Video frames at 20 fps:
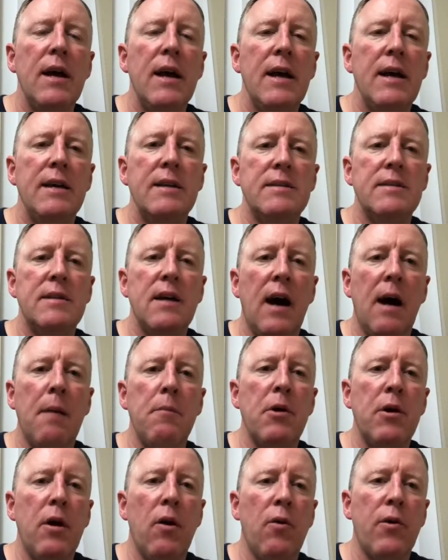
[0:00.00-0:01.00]
is I'm
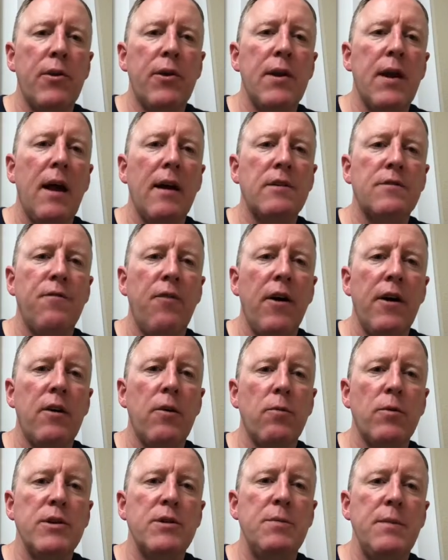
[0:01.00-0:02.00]
an orthodox fighter,
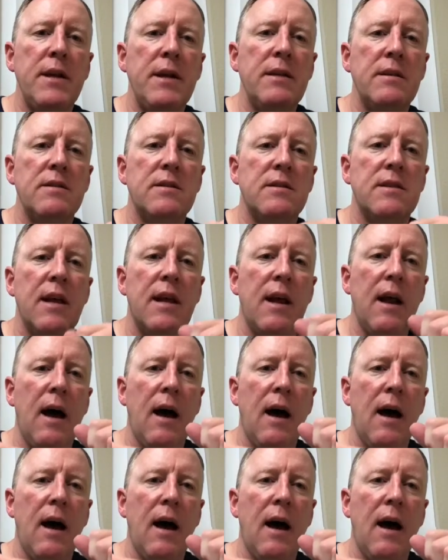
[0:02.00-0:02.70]
which means that